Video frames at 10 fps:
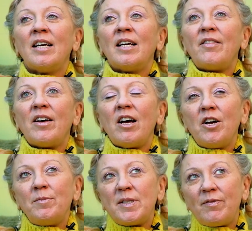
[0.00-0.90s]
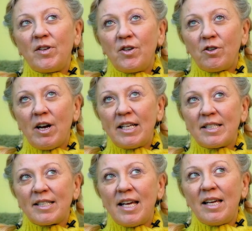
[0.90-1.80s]
The Homes for Ukraine
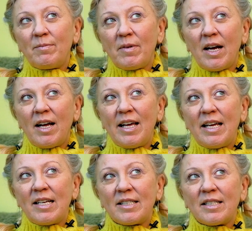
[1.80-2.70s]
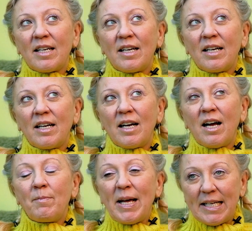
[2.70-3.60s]
scheme is
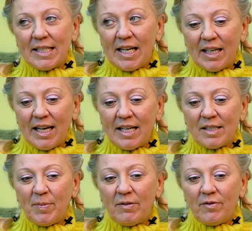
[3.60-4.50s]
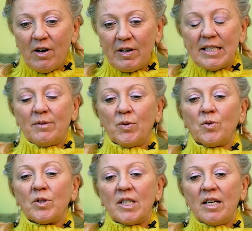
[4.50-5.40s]
amazing. It's been very
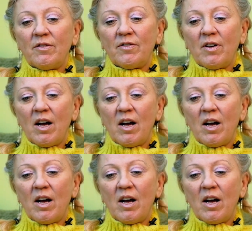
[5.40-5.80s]
supportive.